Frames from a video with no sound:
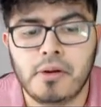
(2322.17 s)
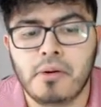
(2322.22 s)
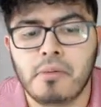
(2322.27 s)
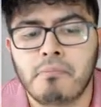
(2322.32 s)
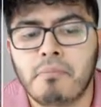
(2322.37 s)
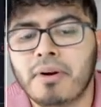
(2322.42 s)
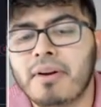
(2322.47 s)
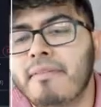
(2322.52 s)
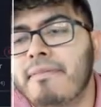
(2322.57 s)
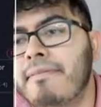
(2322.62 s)

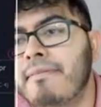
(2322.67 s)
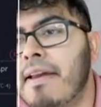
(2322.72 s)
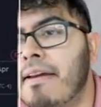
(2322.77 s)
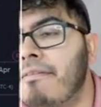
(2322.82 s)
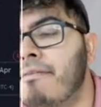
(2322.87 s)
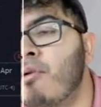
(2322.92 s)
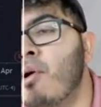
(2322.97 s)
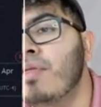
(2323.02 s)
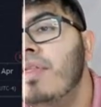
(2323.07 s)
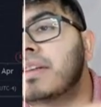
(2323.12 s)
But if, if
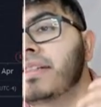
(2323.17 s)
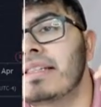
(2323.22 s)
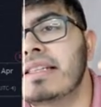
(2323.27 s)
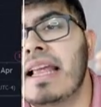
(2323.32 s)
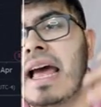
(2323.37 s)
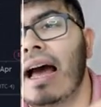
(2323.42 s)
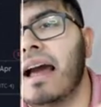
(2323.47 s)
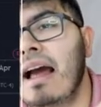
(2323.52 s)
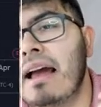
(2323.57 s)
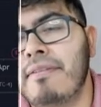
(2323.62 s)
one doesn't,
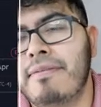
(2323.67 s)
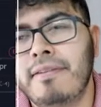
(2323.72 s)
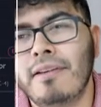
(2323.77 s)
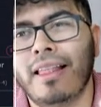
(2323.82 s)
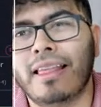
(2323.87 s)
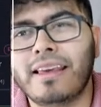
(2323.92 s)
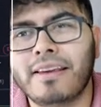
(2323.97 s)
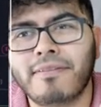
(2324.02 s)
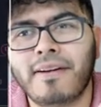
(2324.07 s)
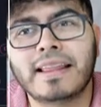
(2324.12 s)
I feel
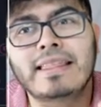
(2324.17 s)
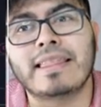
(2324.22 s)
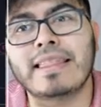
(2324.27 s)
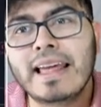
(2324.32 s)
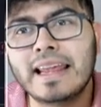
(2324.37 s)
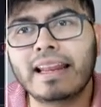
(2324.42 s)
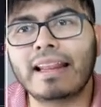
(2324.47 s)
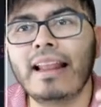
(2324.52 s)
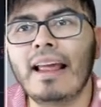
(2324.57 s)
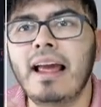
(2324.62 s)
like if I
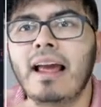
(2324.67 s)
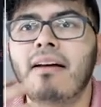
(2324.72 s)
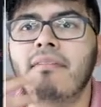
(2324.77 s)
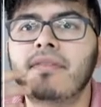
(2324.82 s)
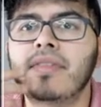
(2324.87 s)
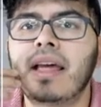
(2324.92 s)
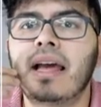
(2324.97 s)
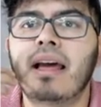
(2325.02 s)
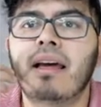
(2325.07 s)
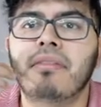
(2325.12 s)
didn't have
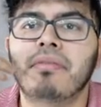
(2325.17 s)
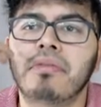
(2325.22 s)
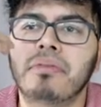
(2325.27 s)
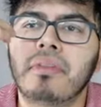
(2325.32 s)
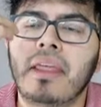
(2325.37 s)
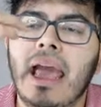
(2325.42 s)
that